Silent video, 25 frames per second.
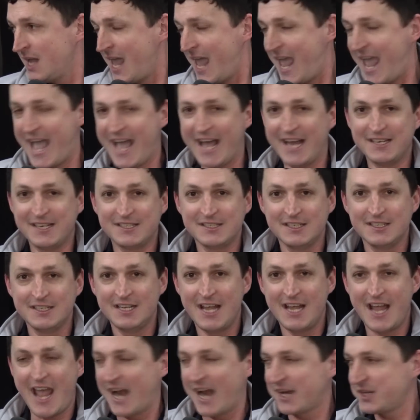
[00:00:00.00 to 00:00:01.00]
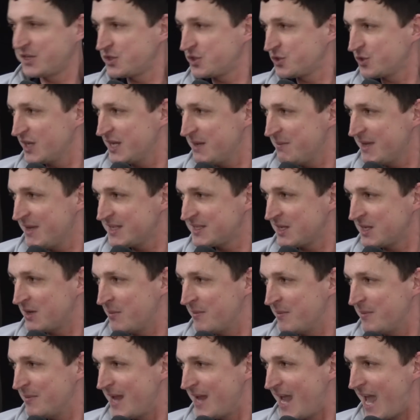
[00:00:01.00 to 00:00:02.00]
and
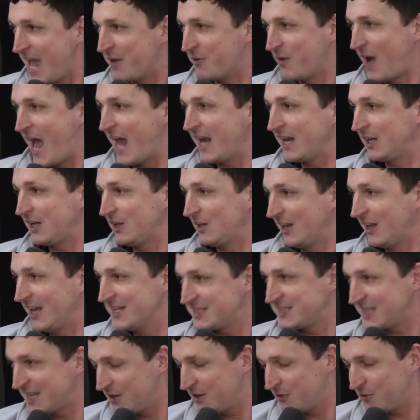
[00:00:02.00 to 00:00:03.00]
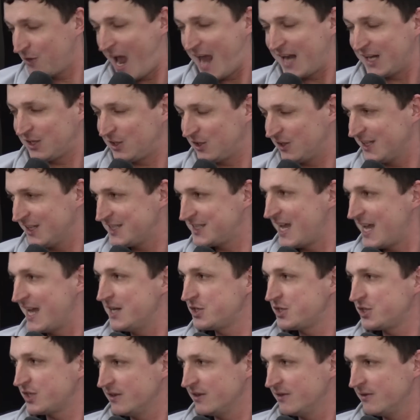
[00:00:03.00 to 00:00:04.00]
extremism and
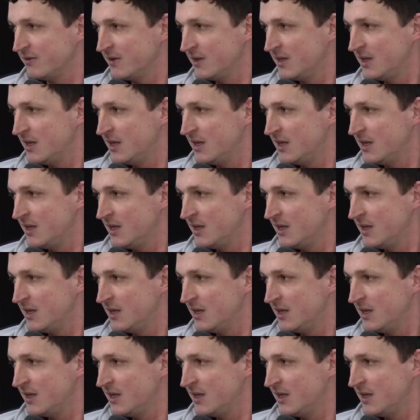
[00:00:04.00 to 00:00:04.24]
radicalization.